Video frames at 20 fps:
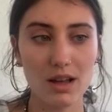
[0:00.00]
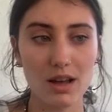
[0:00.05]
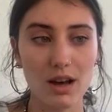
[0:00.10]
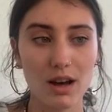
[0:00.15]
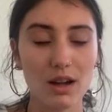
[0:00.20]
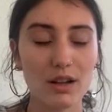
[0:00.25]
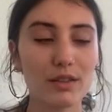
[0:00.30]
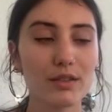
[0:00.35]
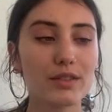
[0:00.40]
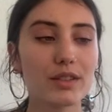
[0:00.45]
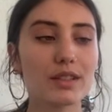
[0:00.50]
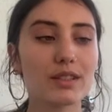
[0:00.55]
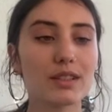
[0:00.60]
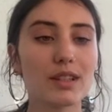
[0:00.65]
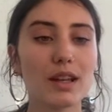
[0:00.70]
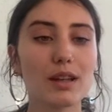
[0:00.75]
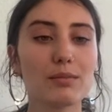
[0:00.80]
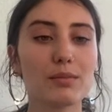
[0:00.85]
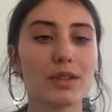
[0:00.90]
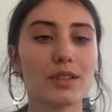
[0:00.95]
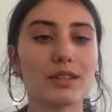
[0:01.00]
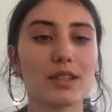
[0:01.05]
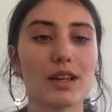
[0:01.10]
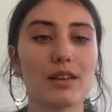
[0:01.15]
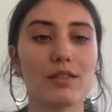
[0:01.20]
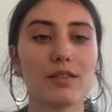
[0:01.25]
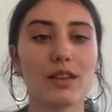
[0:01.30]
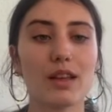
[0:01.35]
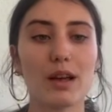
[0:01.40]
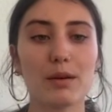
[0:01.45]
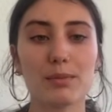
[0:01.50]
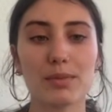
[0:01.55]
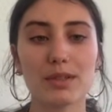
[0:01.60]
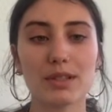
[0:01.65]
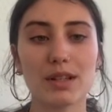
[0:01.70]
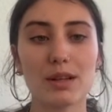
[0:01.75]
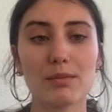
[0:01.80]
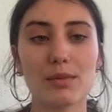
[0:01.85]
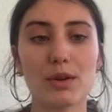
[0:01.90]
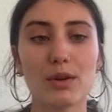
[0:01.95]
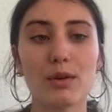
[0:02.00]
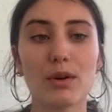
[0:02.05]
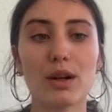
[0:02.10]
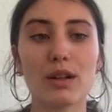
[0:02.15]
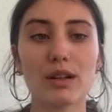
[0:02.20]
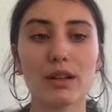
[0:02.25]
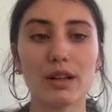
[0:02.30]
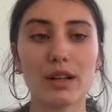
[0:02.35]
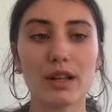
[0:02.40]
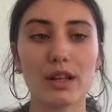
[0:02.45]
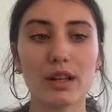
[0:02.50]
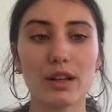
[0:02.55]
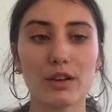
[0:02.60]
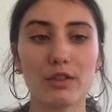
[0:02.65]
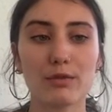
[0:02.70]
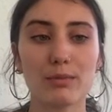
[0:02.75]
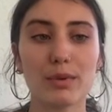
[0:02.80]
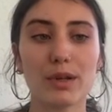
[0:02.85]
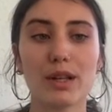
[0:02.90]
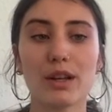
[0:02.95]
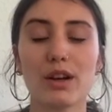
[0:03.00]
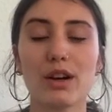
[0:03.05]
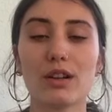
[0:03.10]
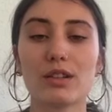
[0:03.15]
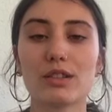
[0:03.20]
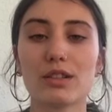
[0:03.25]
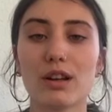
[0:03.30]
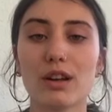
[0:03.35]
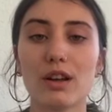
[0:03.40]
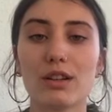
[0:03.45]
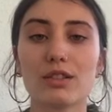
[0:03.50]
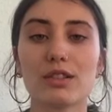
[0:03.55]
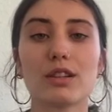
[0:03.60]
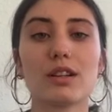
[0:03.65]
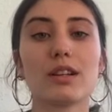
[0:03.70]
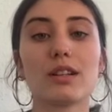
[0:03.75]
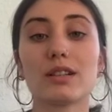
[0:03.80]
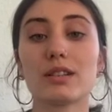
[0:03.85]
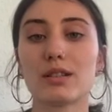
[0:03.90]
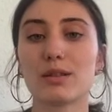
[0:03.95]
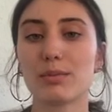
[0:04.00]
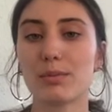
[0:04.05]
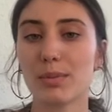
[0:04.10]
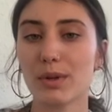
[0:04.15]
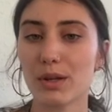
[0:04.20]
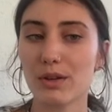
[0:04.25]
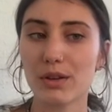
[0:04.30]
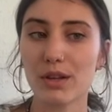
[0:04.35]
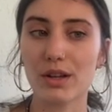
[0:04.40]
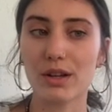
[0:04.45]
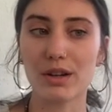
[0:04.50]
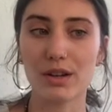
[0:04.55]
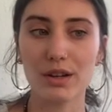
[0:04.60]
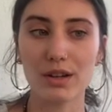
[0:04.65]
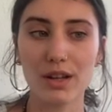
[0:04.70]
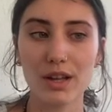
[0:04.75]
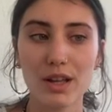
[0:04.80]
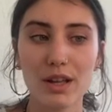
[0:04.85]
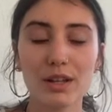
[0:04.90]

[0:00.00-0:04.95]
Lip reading: All of these statements have the epistemic quality of being ontologically superior